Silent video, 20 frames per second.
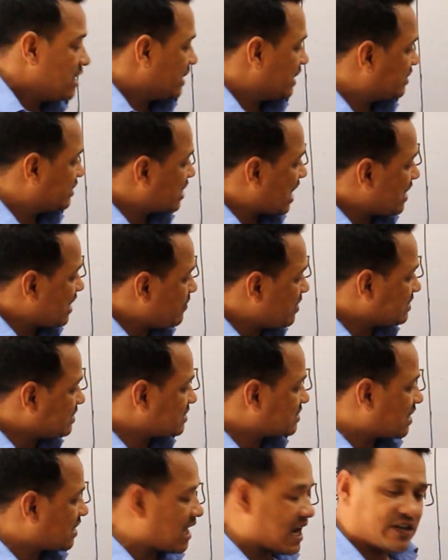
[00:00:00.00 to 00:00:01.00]
it
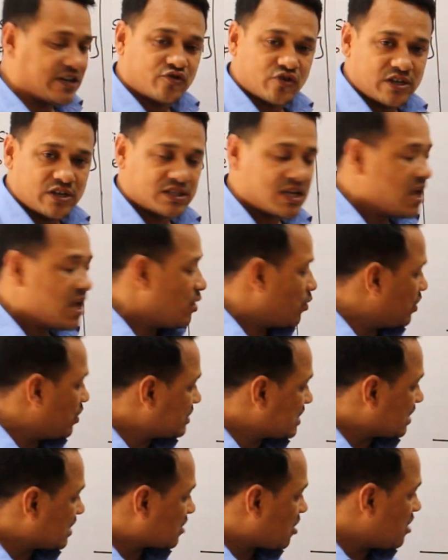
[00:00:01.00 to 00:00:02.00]
diverges the light rays,
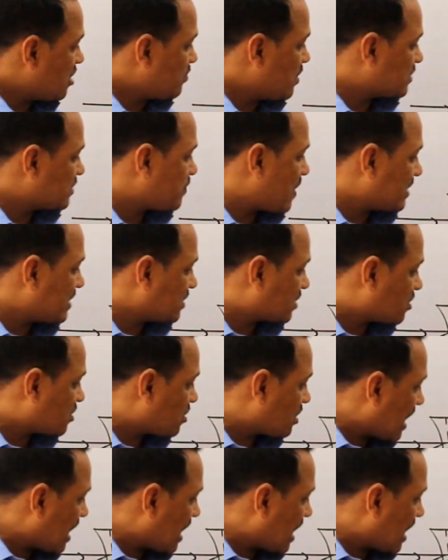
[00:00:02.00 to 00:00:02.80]
which are converged by the